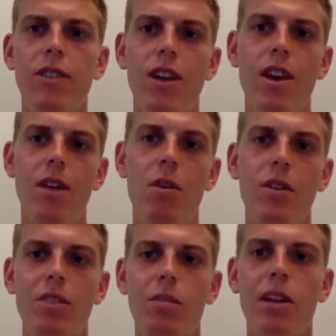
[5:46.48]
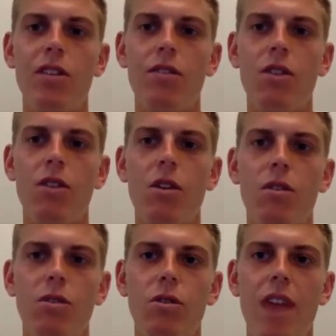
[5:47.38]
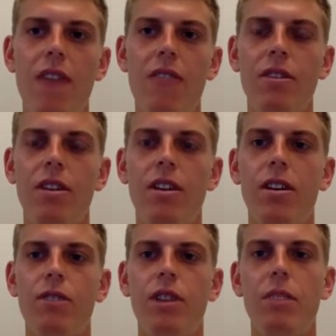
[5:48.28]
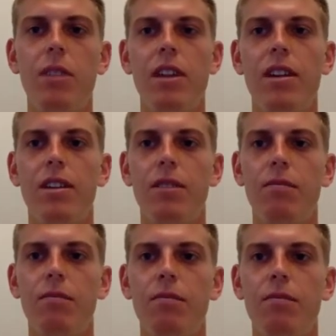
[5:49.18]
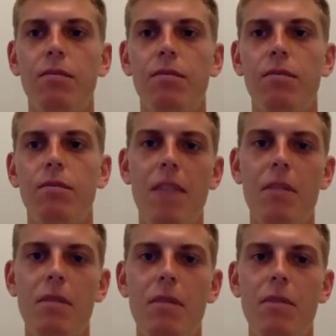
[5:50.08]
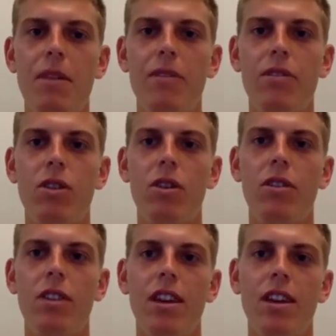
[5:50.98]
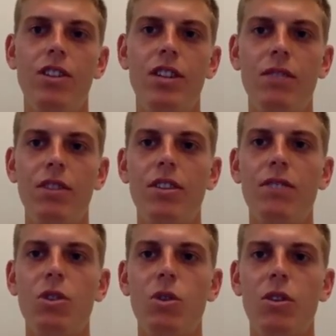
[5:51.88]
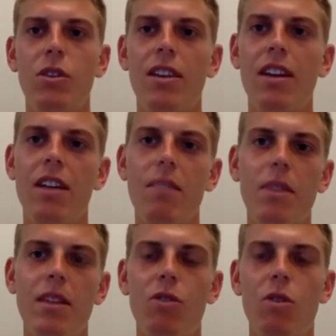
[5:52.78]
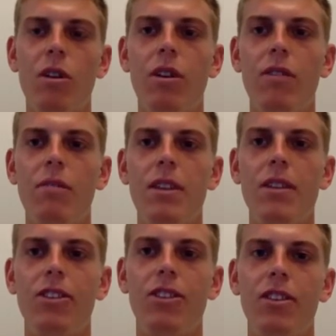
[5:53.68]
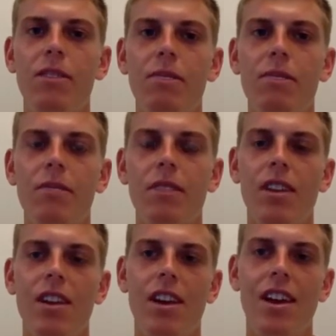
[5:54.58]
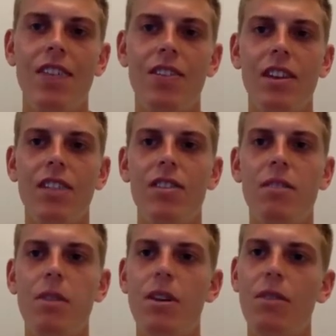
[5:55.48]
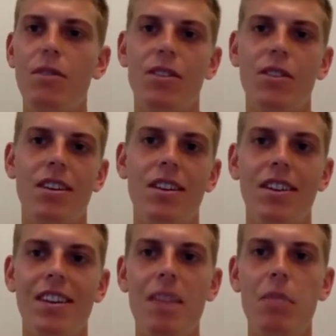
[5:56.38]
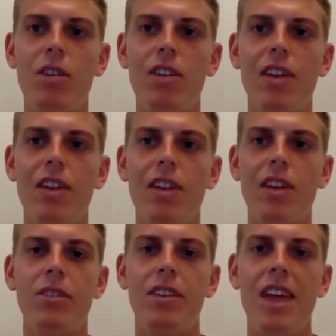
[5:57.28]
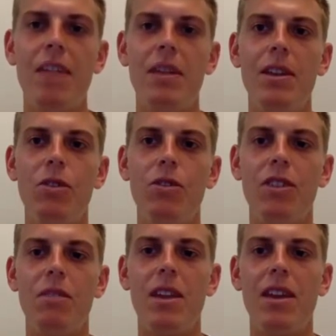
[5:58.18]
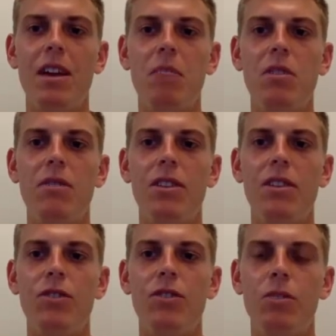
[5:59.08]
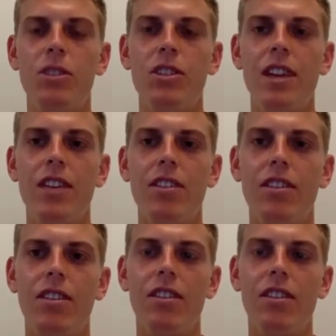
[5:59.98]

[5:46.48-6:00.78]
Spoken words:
what these players have gone through. They haven't really played a proper competitive game in months, so it's definitely difficult. And then kind of being thrown off the bench isn't easy. But obviously, he put his hand up for the game. He knows that he made a couple of individual mistakes and